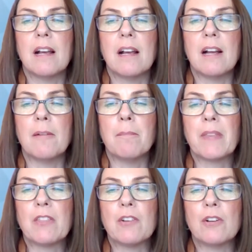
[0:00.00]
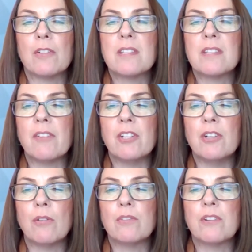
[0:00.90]
Their
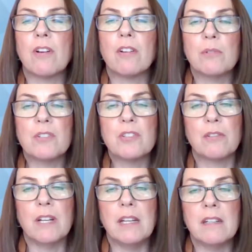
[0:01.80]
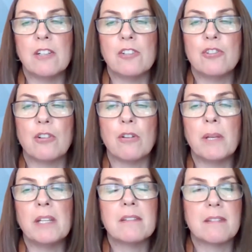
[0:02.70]
7-year-old daughter was screened at a
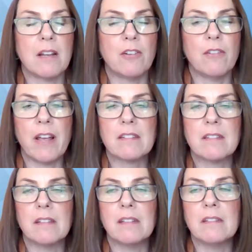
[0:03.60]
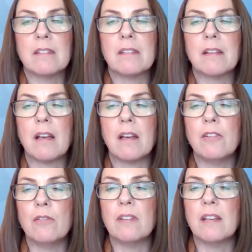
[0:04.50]
German center of excellence
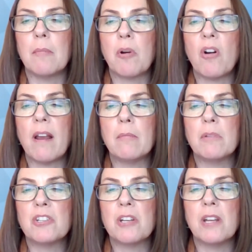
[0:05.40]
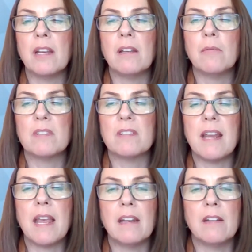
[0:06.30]
using MR imaging. It was
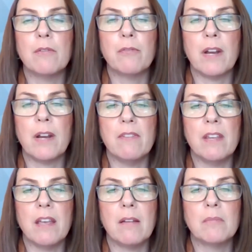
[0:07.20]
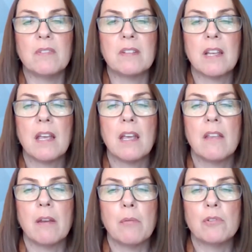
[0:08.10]
negative for AVMs.
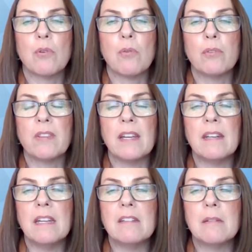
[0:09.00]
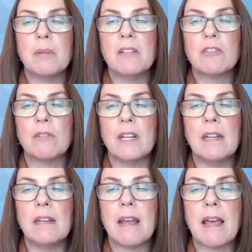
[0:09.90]
They were told they'd need to be
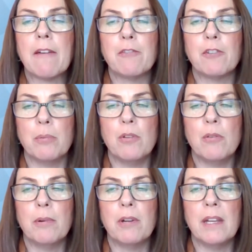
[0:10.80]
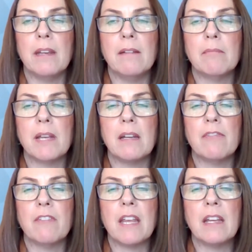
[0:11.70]
screened after puberty, and
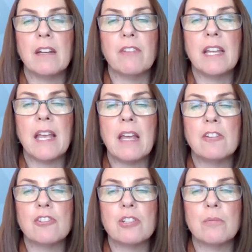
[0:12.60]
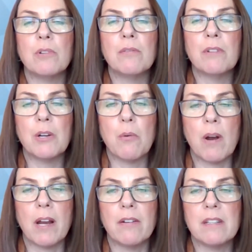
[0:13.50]
if negative again, she wouldn't
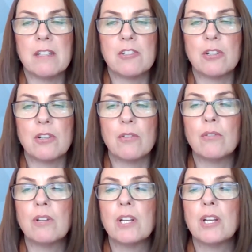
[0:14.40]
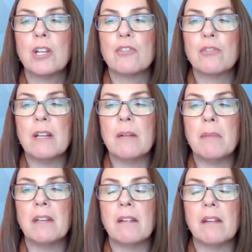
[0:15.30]
require additional
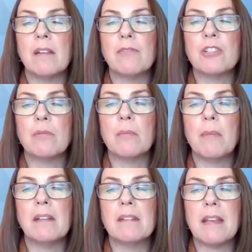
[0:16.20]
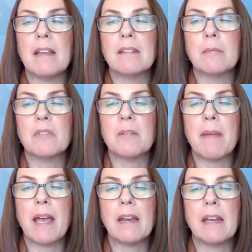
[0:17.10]
treatment if she remains
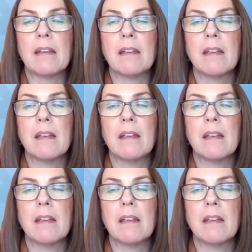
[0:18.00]
asymptomatic.